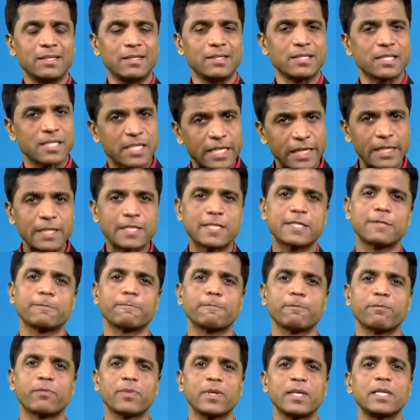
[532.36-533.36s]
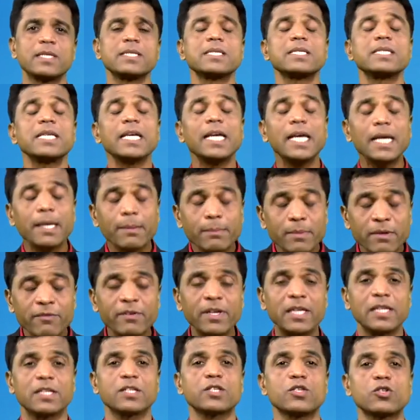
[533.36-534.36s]
skills. Same the
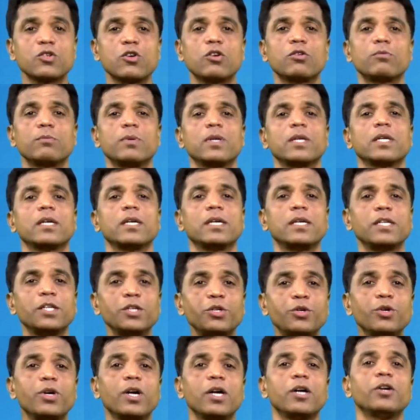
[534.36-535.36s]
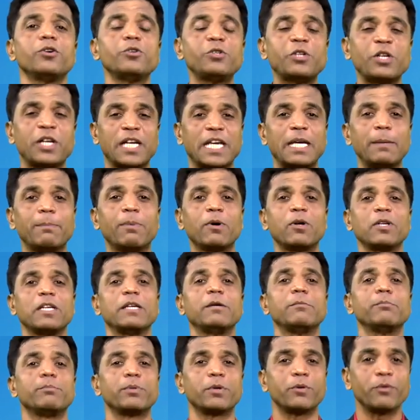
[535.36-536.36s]
way in the stock market, you have to keep on
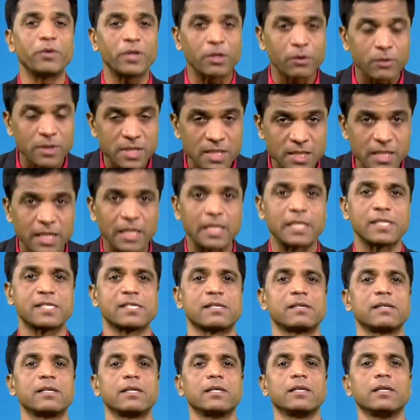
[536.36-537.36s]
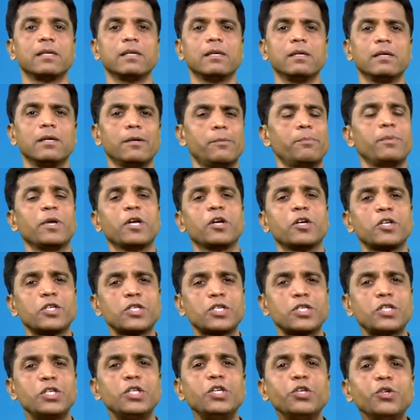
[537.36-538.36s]
improving your skills.
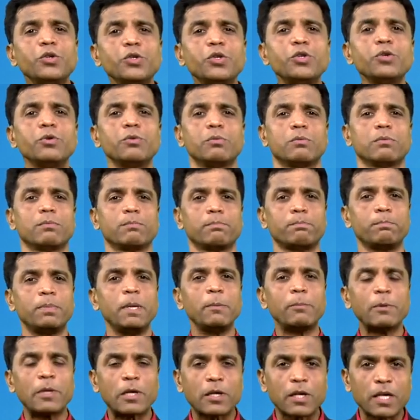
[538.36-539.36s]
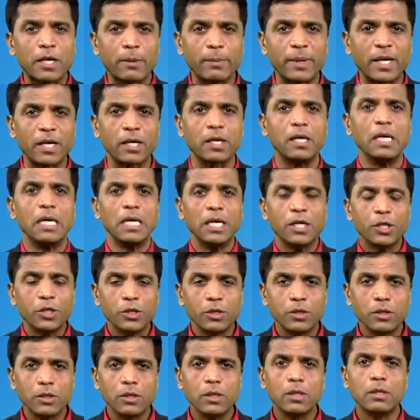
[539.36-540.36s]
Because new people are coming,
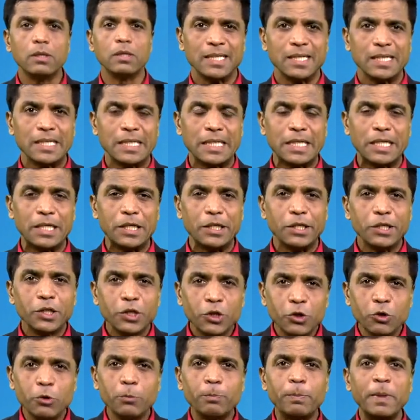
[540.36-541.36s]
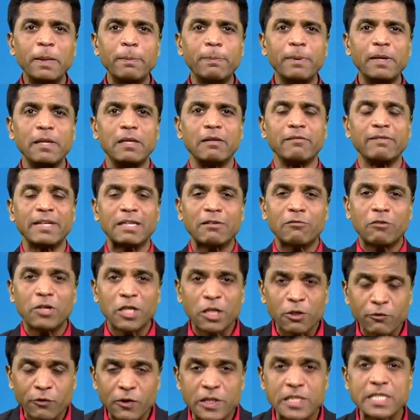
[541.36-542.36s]
new people with
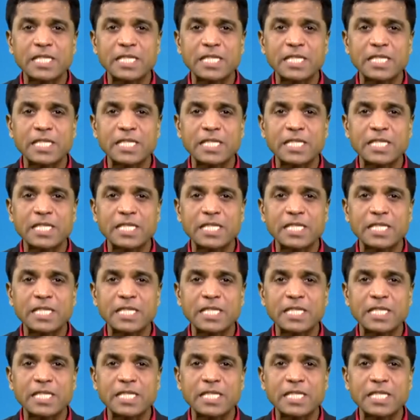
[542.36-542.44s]
wonderful